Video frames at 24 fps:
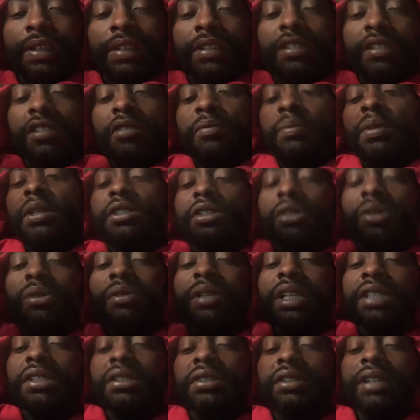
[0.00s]
To be
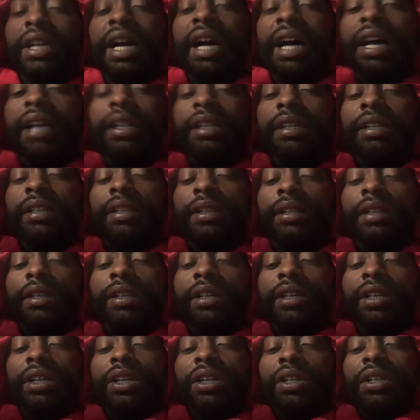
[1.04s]
told that you're not
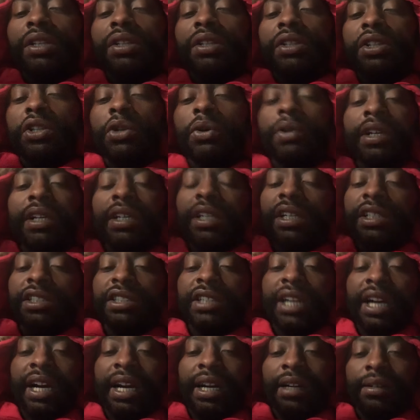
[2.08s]
doing a good
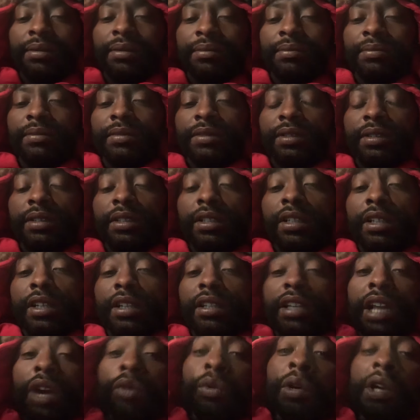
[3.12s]
job,
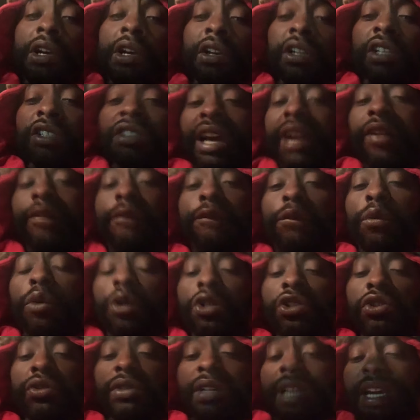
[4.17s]
that we're going to try to
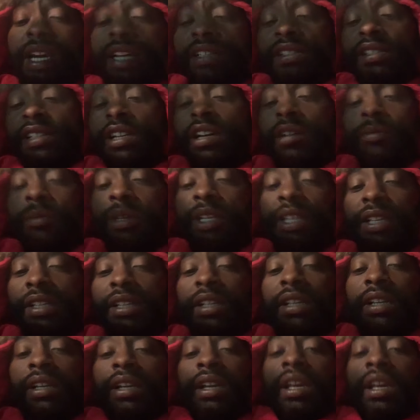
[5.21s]
force you guys to come
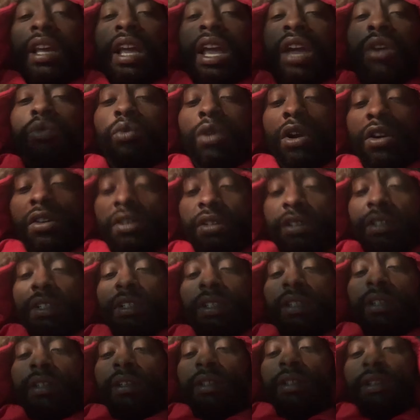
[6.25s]
in and work
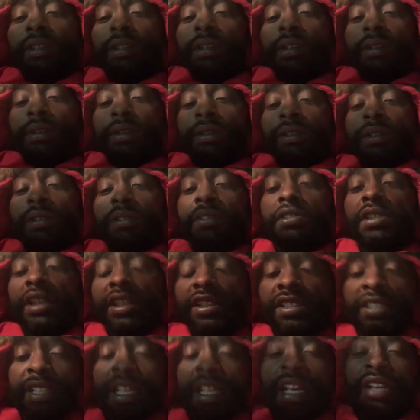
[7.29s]

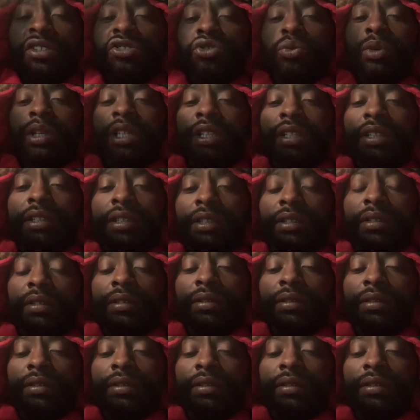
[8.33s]
six days a week